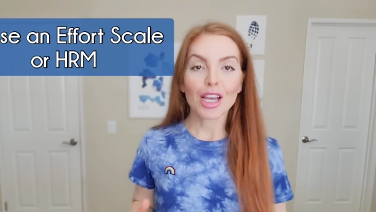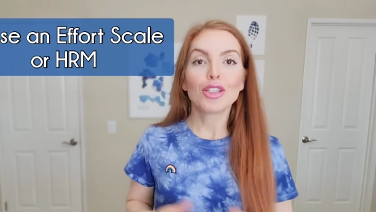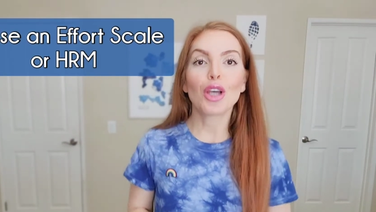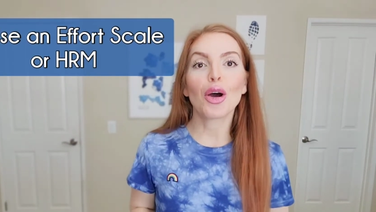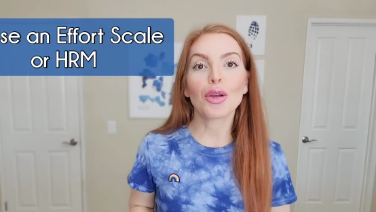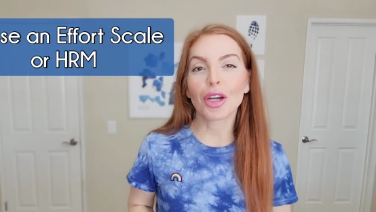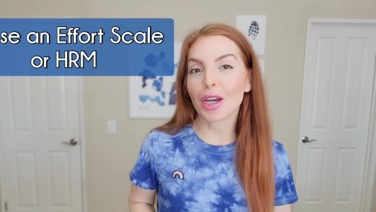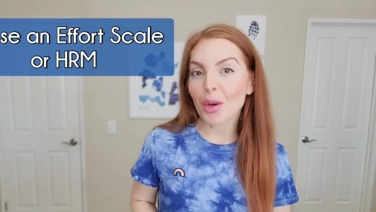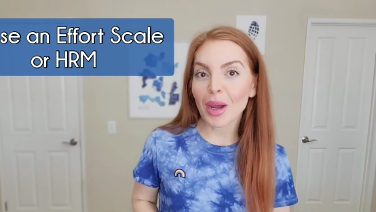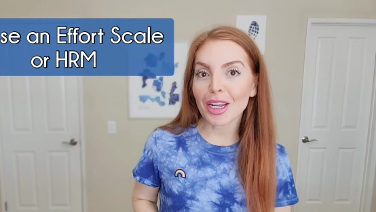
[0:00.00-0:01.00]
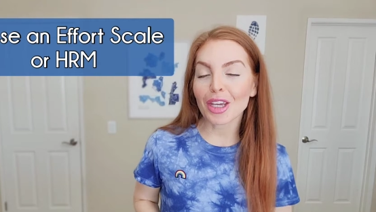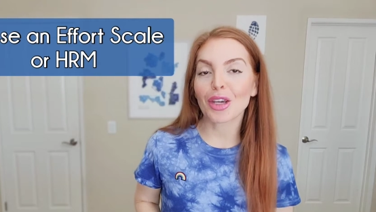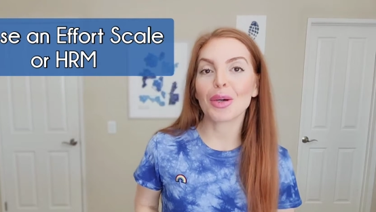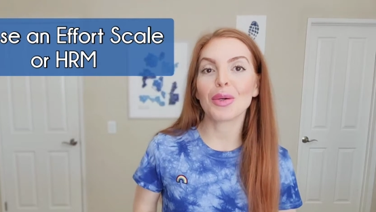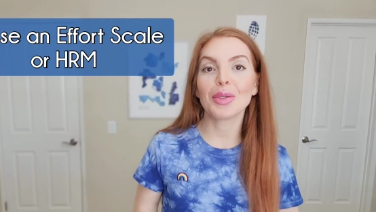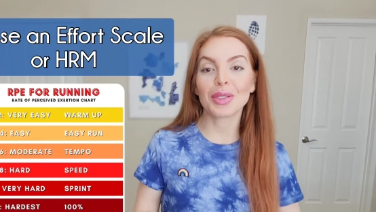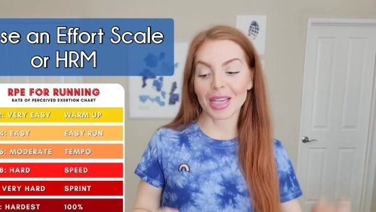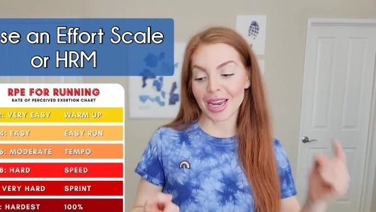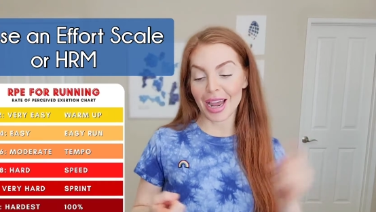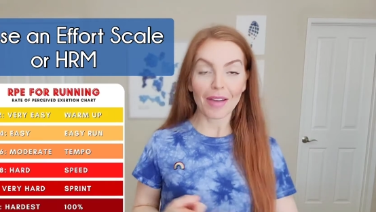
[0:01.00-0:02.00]
So you're going to want to use
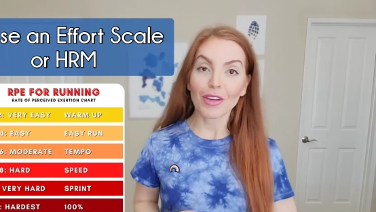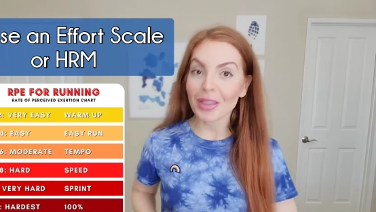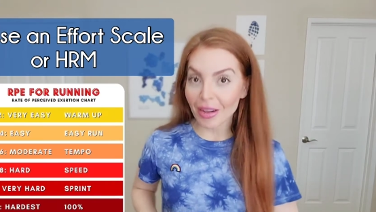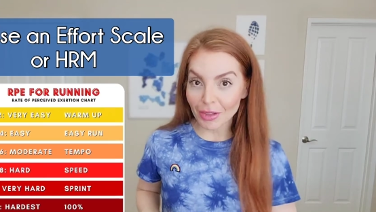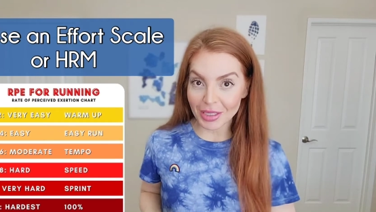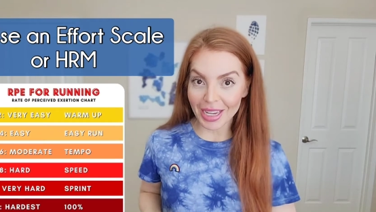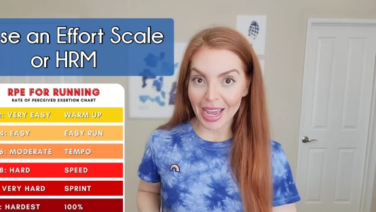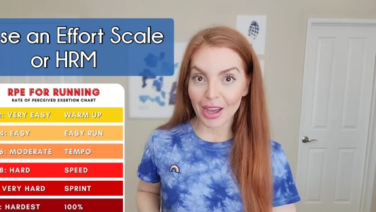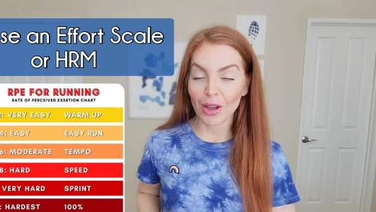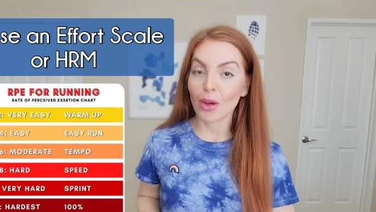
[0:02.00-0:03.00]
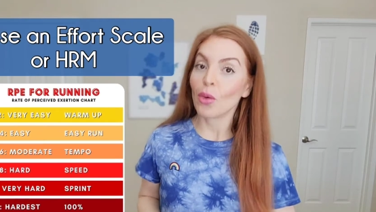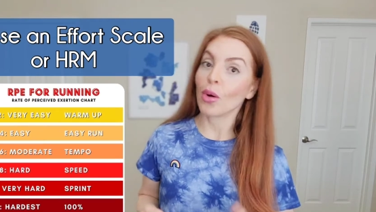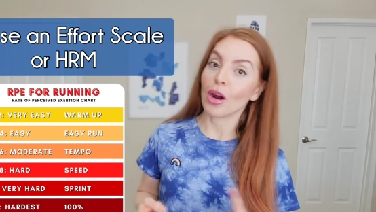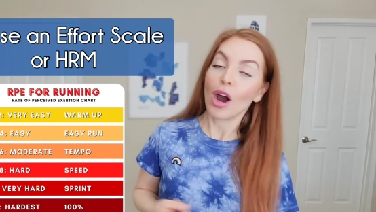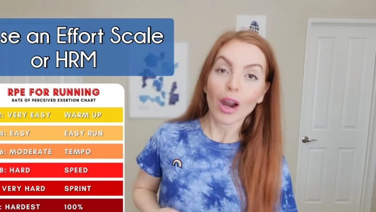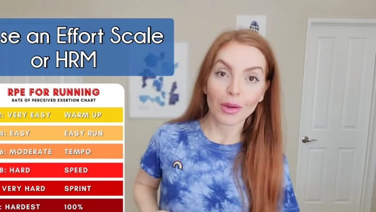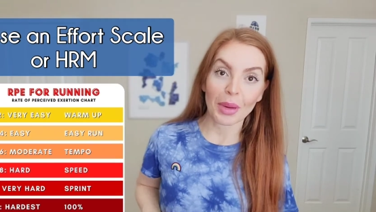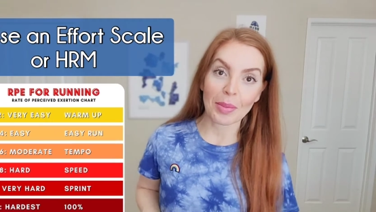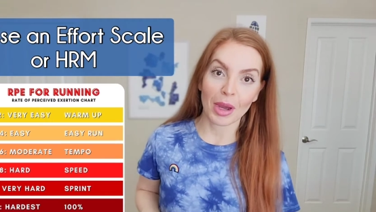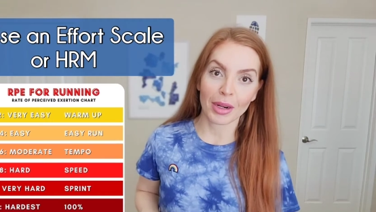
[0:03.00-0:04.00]
an effort level scale or a heart
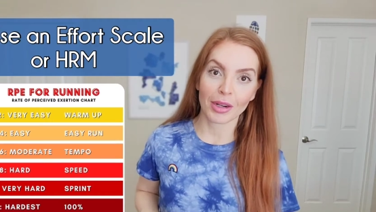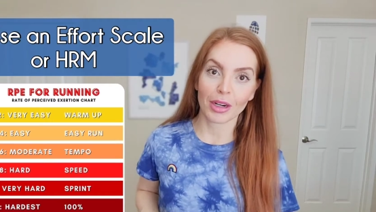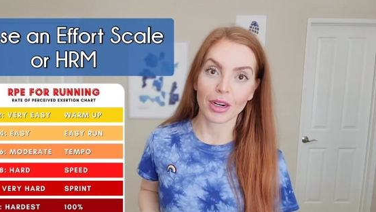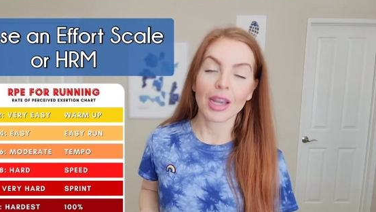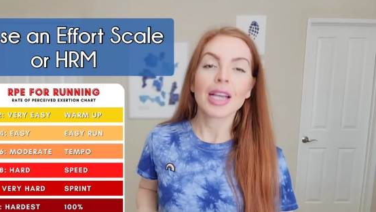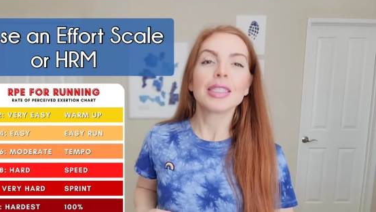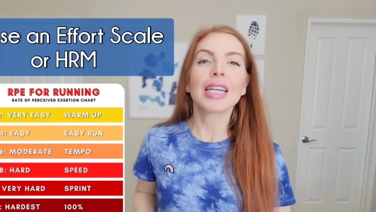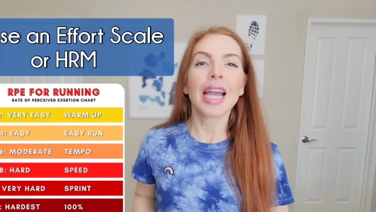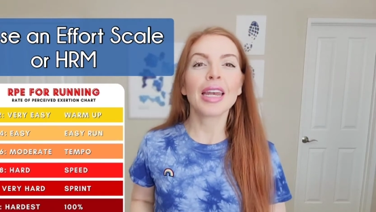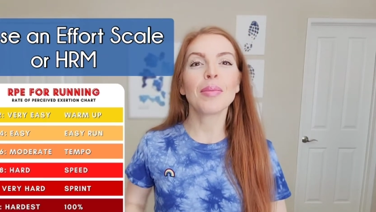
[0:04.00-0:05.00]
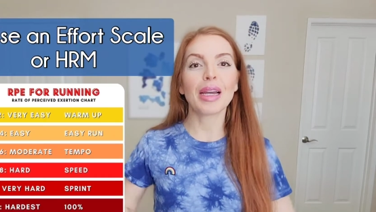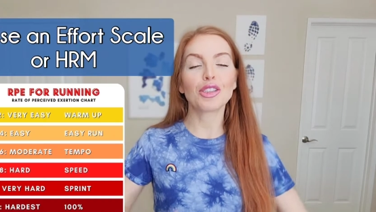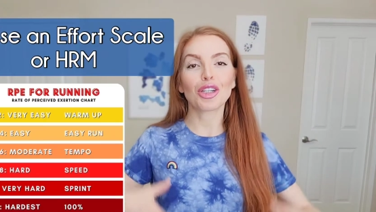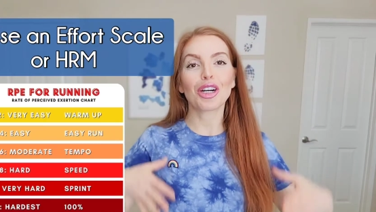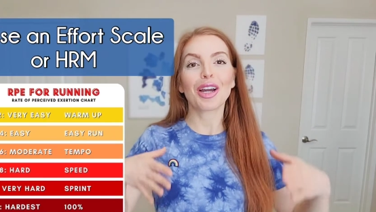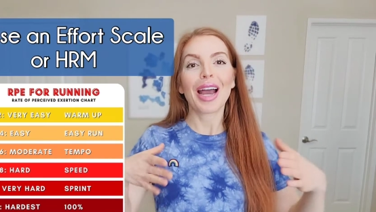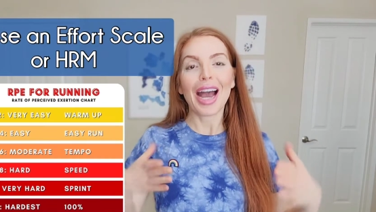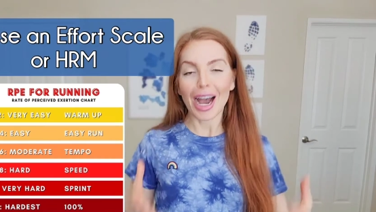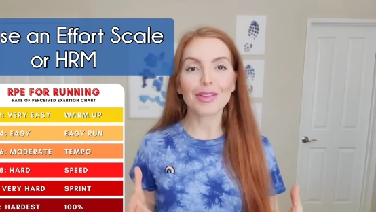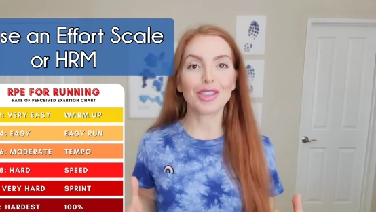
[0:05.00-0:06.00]
rate monitor to kind of measure
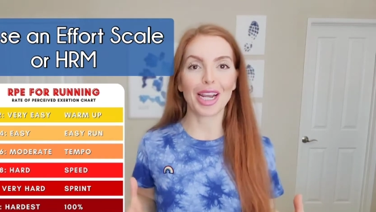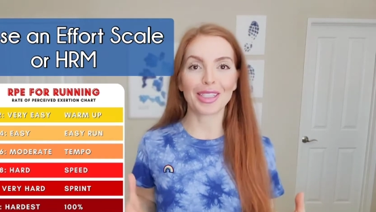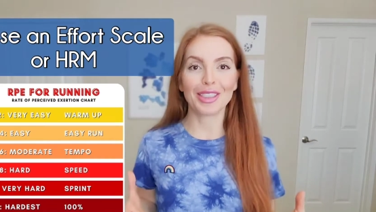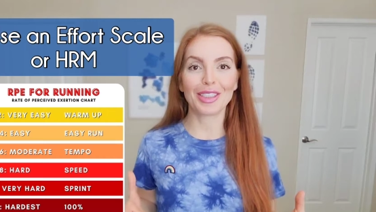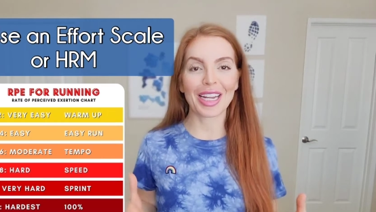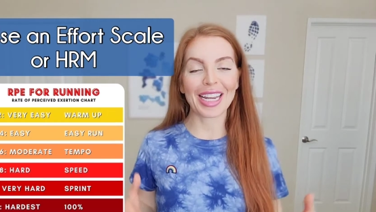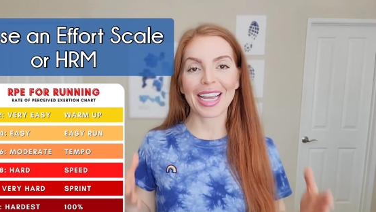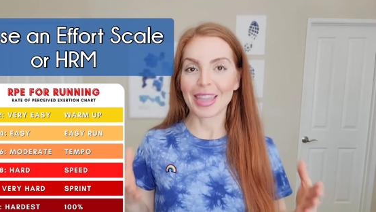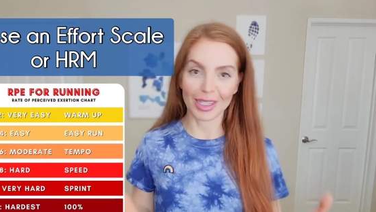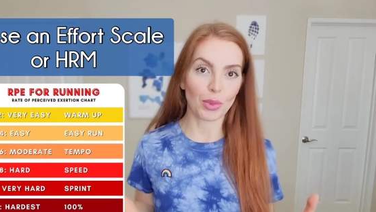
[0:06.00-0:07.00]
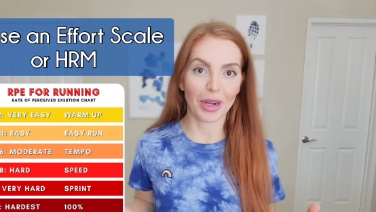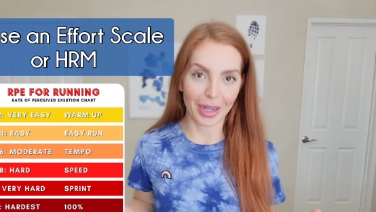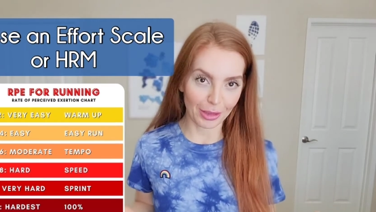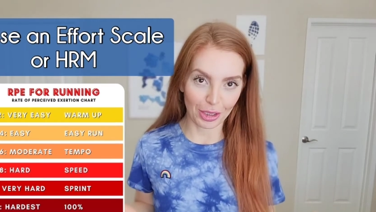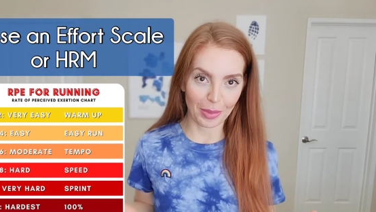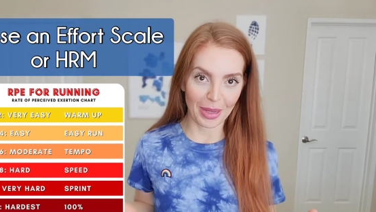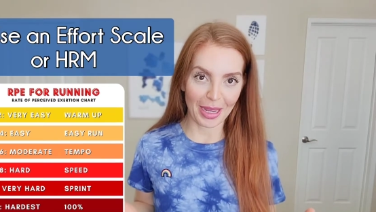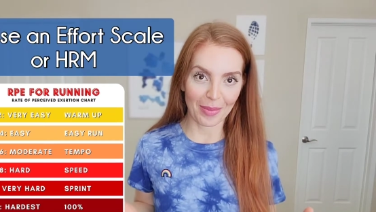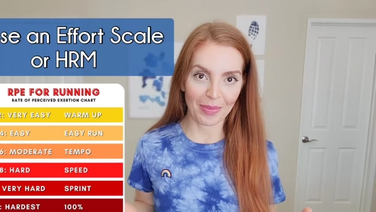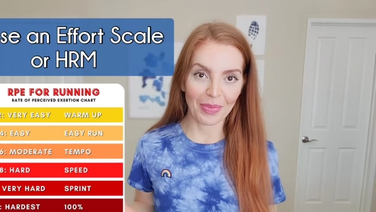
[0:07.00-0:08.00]
how challenging this workout should
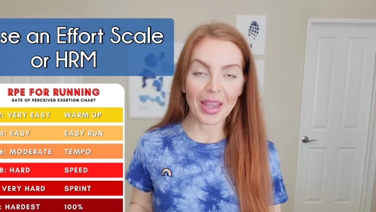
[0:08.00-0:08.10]
be.